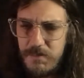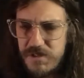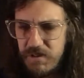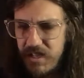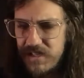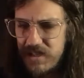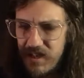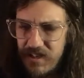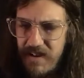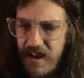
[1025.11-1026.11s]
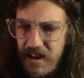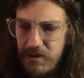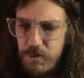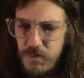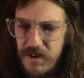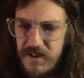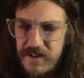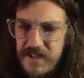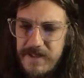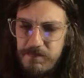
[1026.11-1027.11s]
So that's how you win,
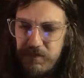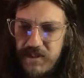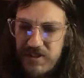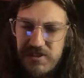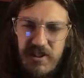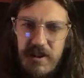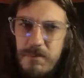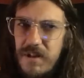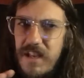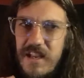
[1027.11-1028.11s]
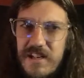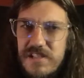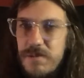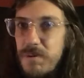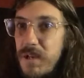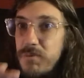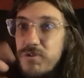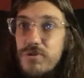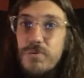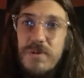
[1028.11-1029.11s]
but there's a lot of mechanics to be able
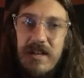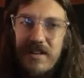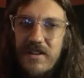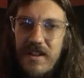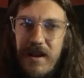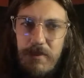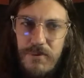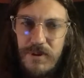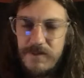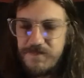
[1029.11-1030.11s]
to get to that point.